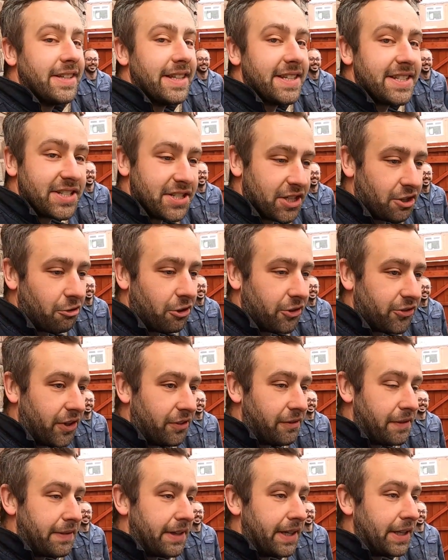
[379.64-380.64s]
So this is a
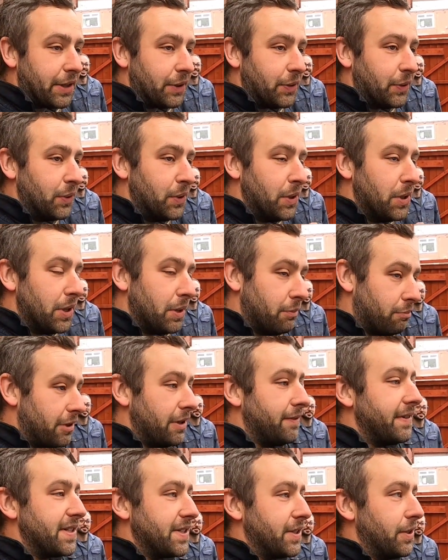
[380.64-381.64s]
crossover vehicle. The
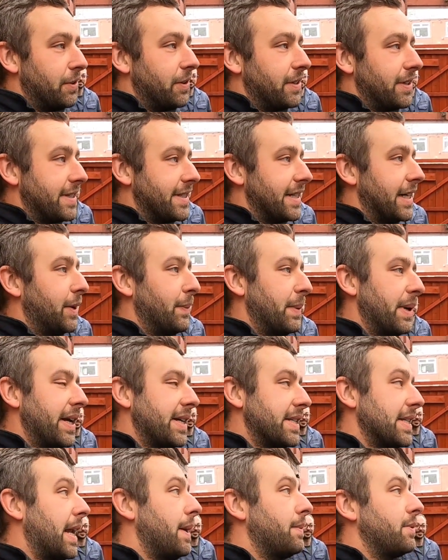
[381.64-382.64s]
previous owner did tell me
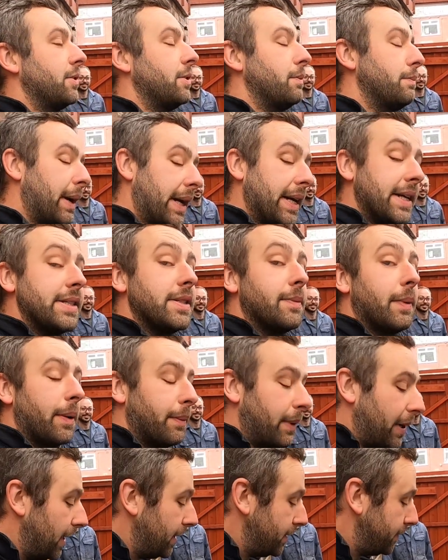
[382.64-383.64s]
it's an absolute pain to buy
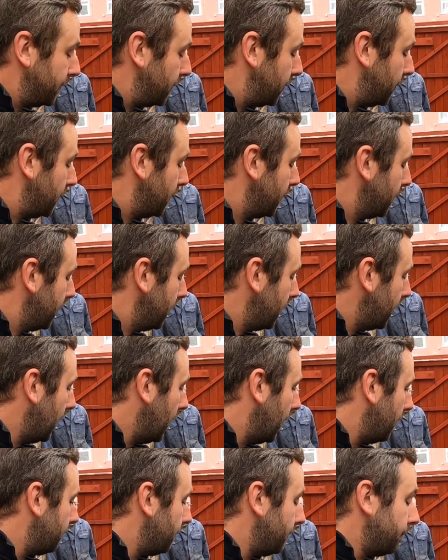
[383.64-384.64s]
parts for.
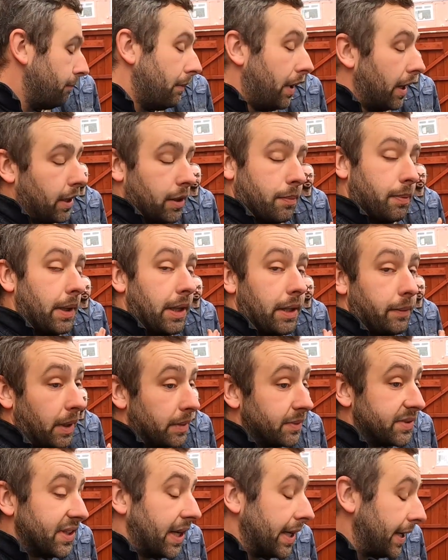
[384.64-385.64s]
Completely my
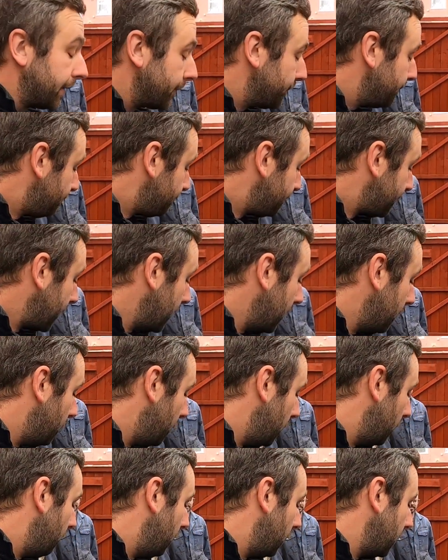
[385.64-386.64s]
mistake. I
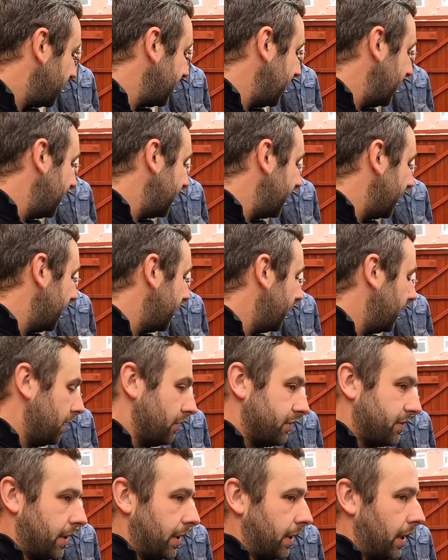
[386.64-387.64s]
bought the wrong cylinder. I
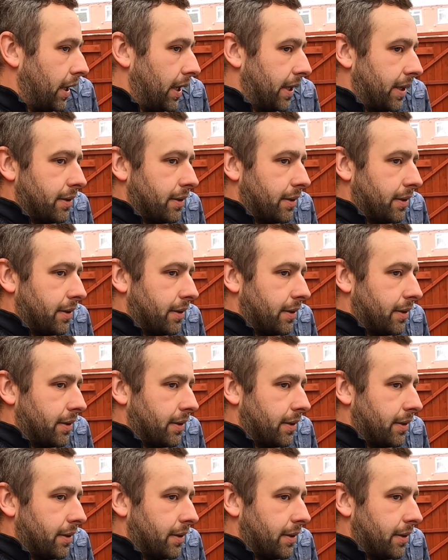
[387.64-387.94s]
was like